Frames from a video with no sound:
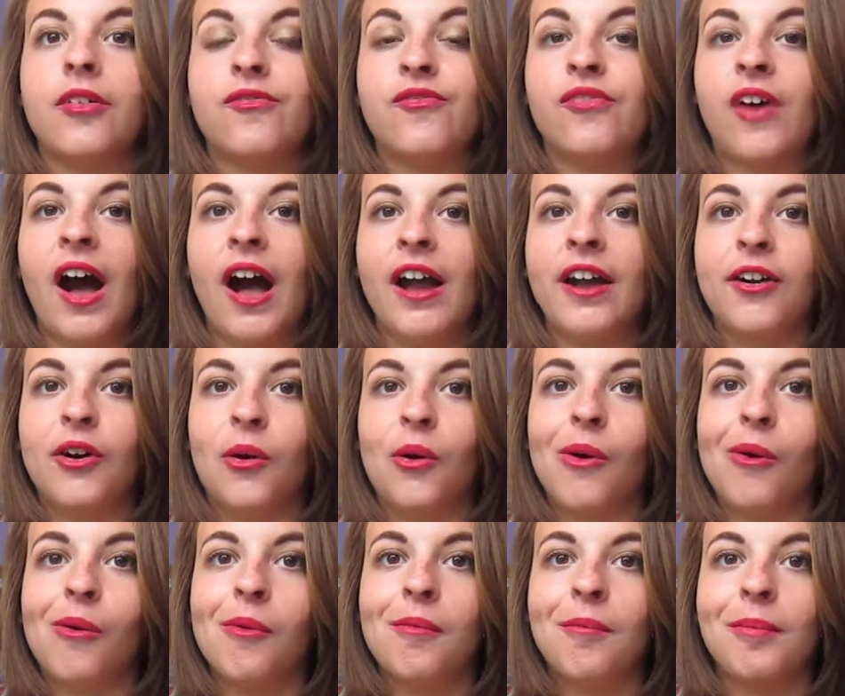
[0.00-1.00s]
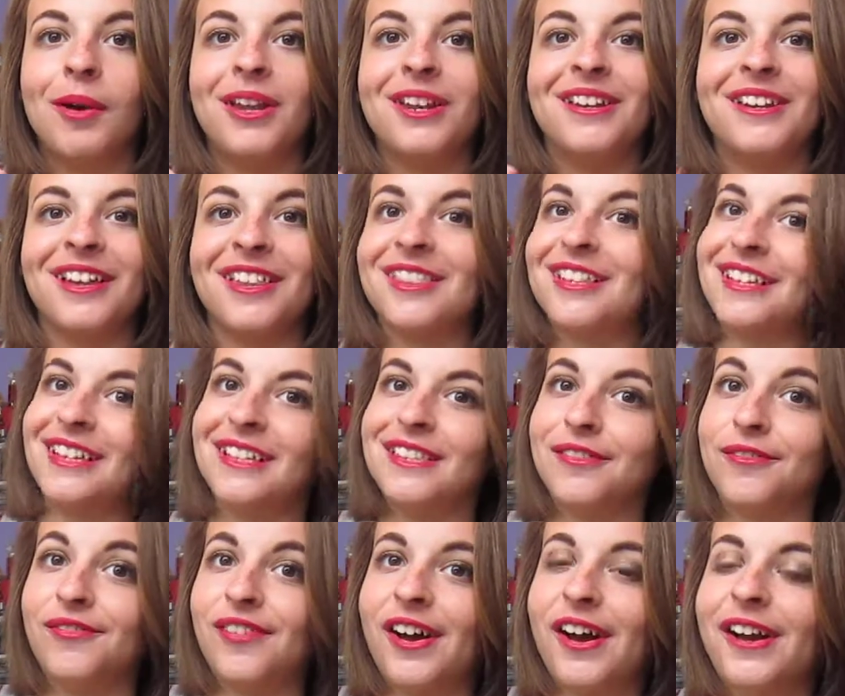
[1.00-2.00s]
file, but nothing in
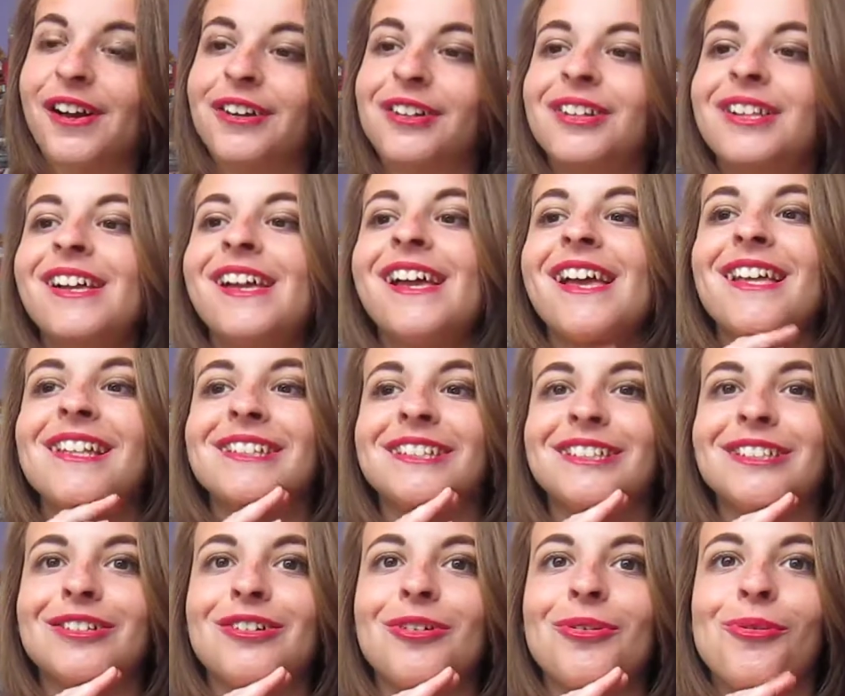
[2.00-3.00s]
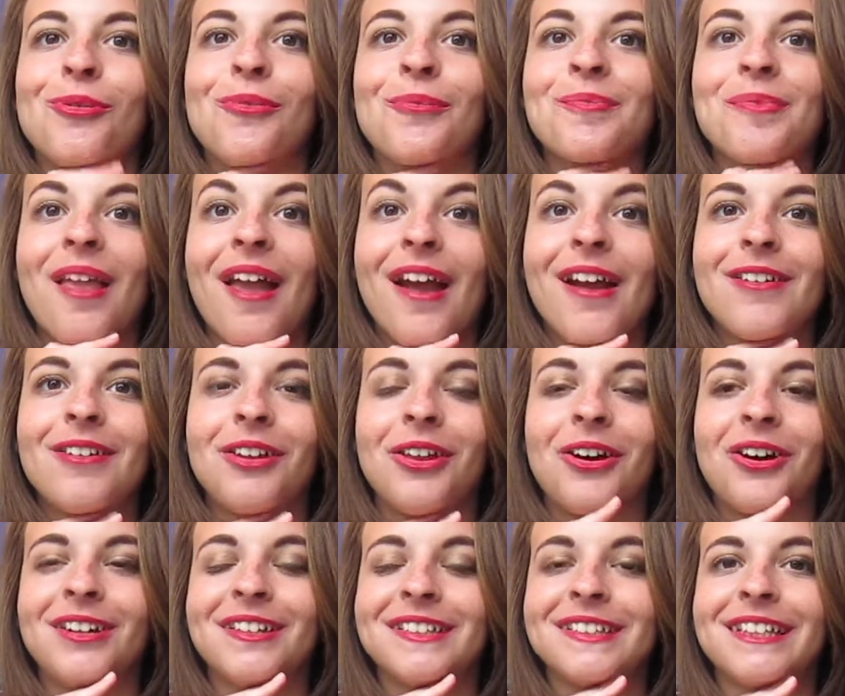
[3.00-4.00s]
the file, and so I
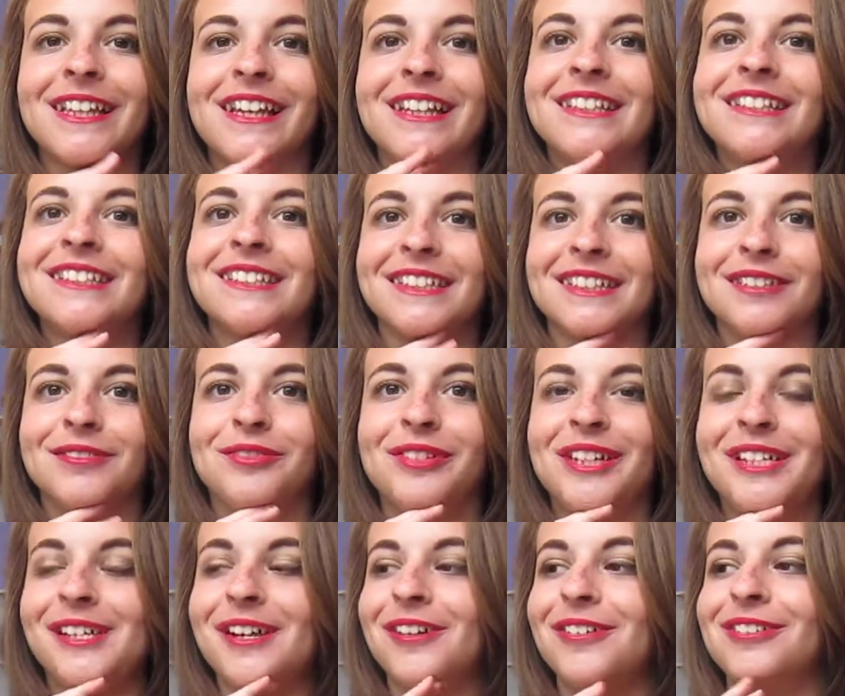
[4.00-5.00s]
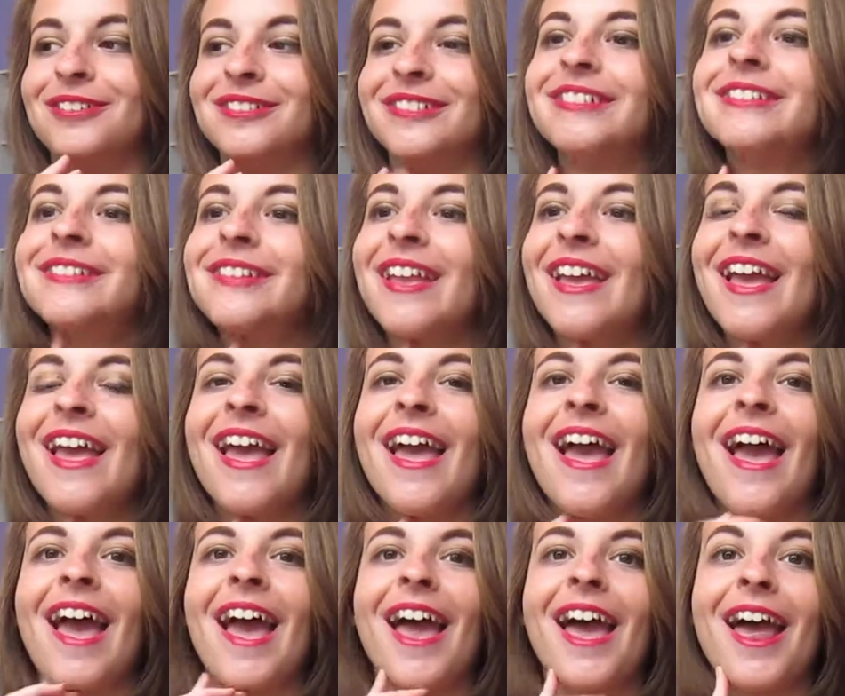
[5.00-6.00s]
lost like six videos,
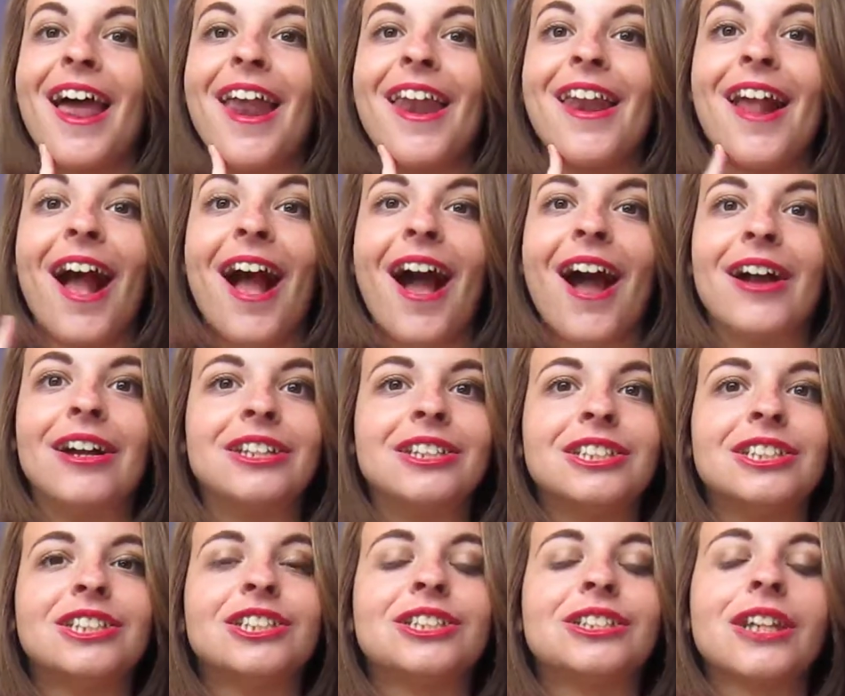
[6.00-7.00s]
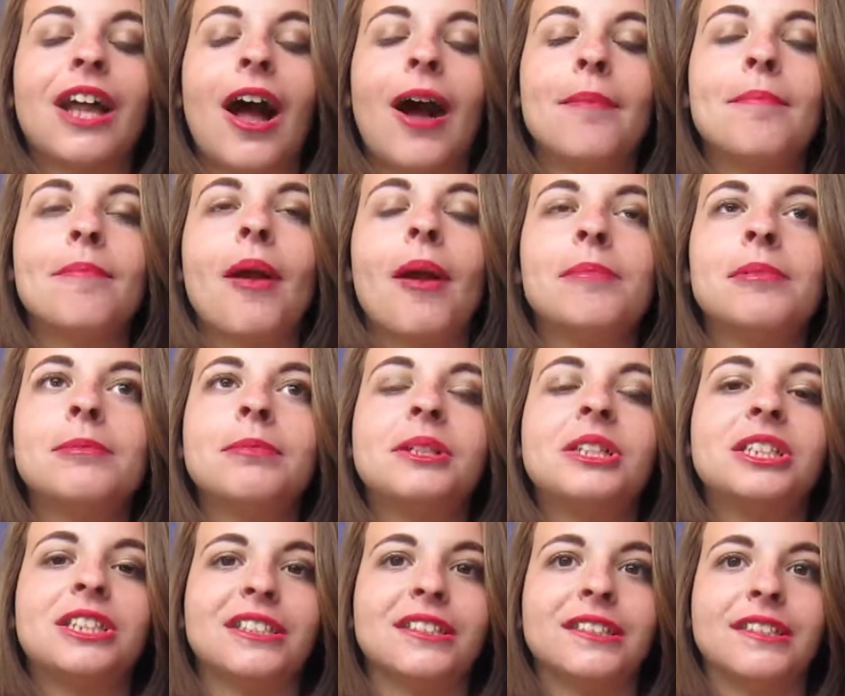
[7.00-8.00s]
and I sh I'm probably
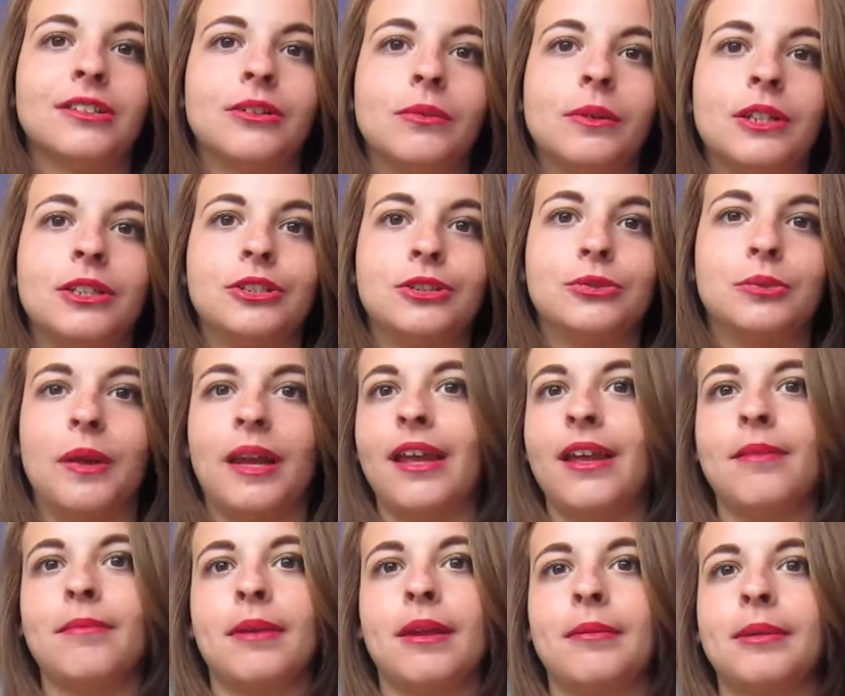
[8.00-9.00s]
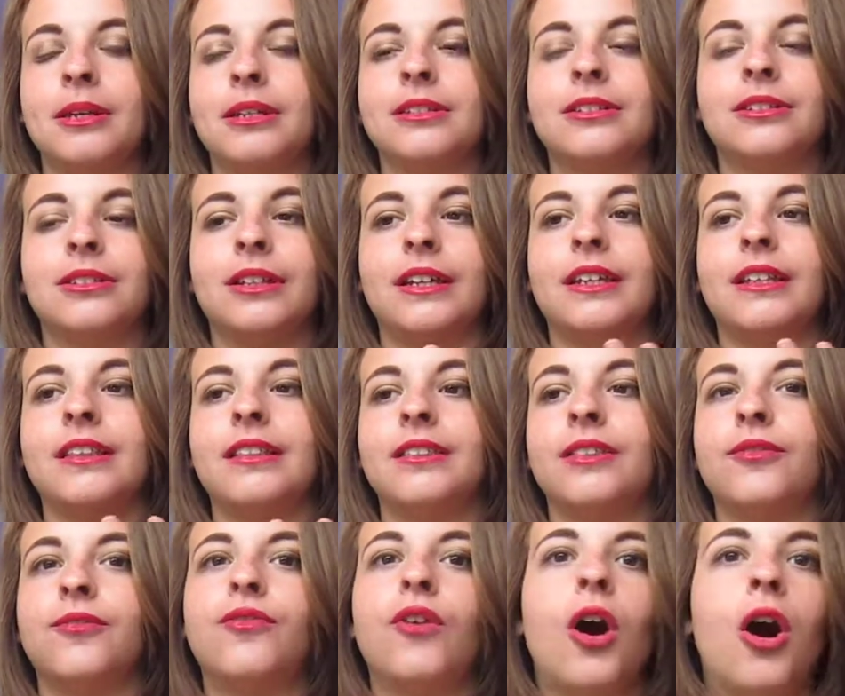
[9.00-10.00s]
just going to wait maybe until like
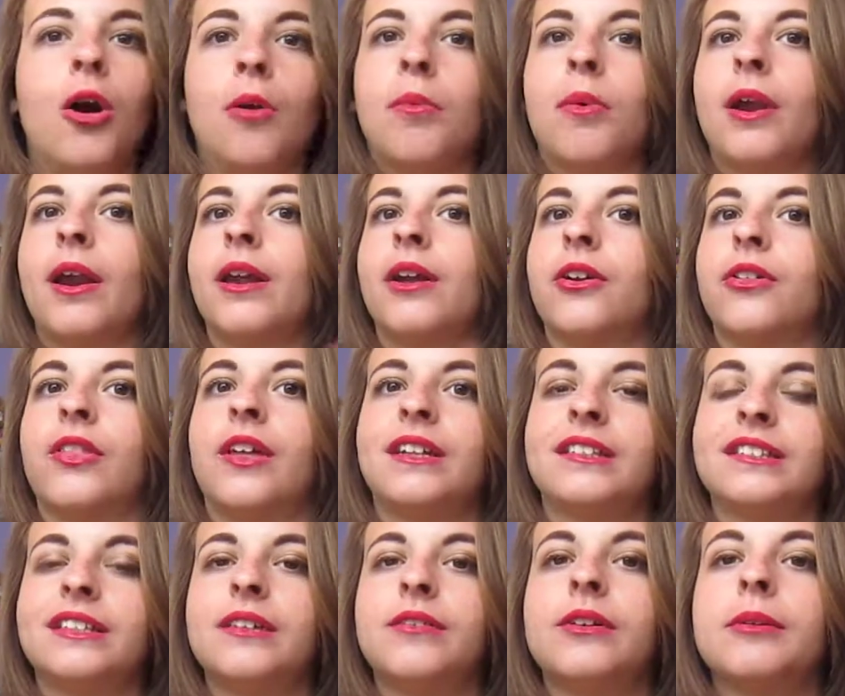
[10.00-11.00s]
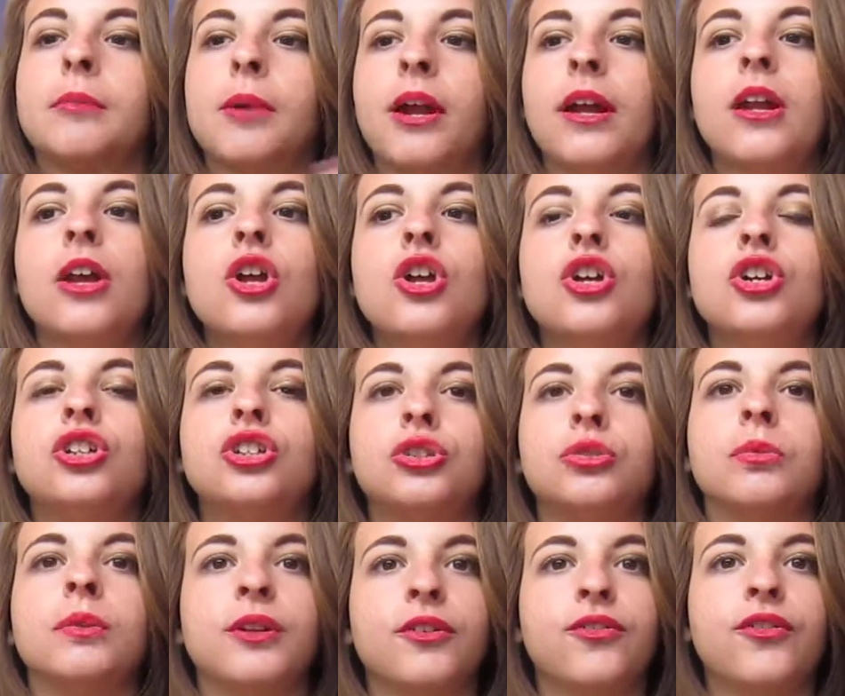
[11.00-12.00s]
fall break or Thanksgiving break to
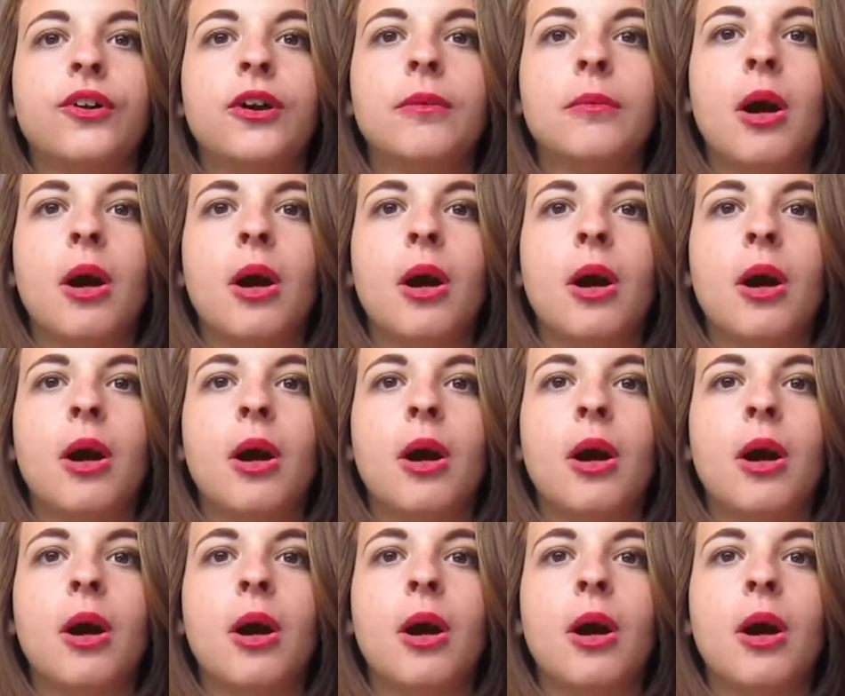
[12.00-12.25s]
refilm